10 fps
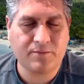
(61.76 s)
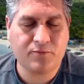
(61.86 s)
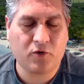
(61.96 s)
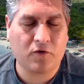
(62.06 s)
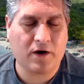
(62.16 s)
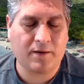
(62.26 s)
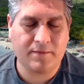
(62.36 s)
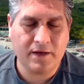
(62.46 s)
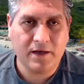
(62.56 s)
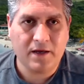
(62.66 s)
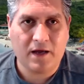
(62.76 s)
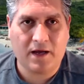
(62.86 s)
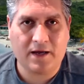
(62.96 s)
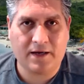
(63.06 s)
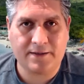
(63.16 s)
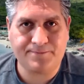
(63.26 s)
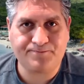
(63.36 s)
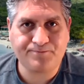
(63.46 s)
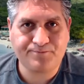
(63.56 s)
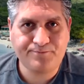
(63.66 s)
program, um,
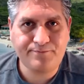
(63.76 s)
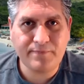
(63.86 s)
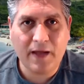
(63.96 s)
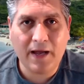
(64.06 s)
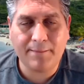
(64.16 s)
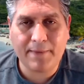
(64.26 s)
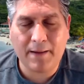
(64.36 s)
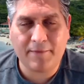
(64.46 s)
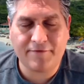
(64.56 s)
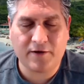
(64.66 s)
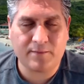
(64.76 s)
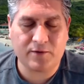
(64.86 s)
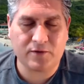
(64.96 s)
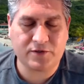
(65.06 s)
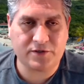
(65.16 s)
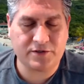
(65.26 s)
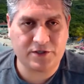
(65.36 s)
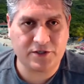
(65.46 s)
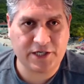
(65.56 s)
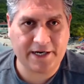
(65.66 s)
I'm available to
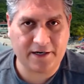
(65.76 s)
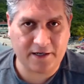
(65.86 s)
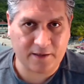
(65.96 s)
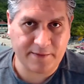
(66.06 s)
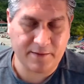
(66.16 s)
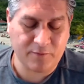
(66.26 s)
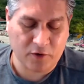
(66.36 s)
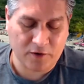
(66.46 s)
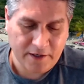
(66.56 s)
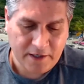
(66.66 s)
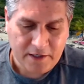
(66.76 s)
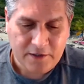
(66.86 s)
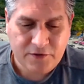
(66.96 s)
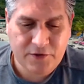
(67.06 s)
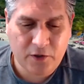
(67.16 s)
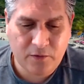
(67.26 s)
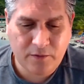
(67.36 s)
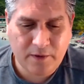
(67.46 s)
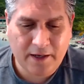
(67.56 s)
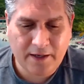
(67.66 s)
chat a little bit more.
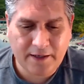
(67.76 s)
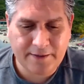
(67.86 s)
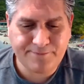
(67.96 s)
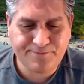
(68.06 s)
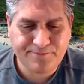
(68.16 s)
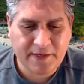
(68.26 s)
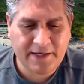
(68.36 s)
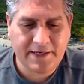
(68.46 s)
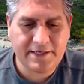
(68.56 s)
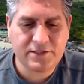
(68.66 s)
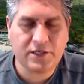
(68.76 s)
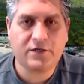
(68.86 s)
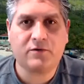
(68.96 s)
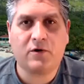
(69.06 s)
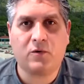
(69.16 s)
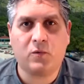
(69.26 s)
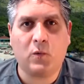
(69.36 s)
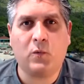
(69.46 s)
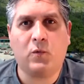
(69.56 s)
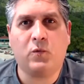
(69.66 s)
So, in general,
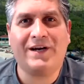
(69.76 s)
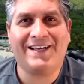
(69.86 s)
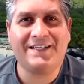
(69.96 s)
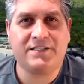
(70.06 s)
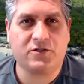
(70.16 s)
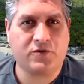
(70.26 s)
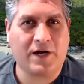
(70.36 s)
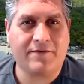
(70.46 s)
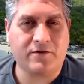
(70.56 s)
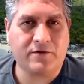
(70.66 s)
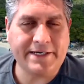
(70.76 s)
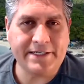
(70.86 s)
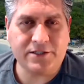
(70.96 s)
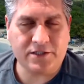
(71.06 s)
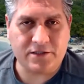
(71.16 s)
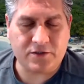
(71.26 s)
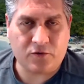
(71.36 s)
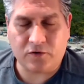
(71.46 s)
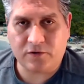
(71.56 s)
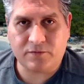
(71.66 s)
what is a travel agent,
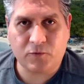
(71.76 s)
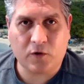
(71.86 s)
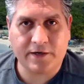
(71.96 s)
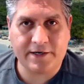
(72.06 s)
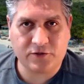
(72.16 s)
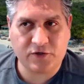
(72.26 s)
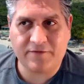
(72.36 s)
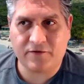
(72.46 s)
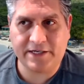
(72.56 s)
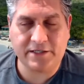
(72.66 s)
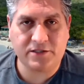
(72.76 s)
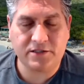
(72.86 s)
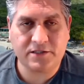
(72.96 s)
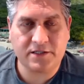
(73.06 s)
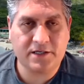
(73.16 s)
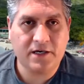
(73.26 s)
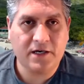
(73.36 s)
or call it a travel agency?